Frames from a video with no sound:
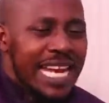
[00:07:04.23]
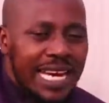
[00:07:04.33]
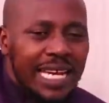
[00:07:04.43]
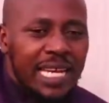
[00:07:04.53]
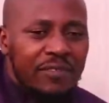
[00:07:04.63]

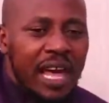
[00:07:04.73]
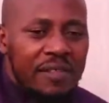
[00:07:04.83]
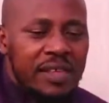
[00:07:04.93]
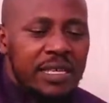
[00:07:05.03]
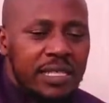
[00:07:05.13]
Lily, if
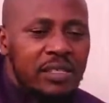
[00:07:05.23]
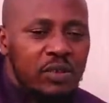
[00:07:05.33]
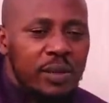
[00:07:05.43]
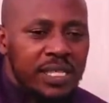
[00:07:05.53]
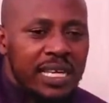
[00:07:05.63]
there are things
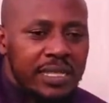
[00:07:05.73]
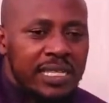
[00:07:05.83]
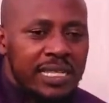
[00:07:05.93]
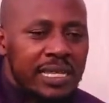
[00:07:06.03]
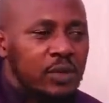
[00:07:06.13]
in your
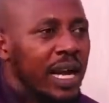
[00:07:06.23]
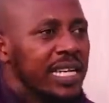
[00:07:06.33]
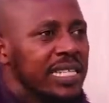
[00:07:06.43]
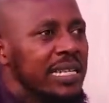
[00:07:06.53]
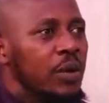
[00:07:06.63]
text that you
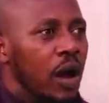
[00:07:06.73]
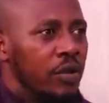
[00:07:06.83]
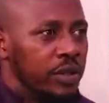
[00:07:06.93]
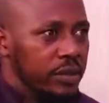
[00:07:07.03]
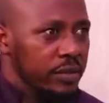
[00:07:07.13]
can't tell the
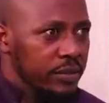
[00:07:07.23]
world,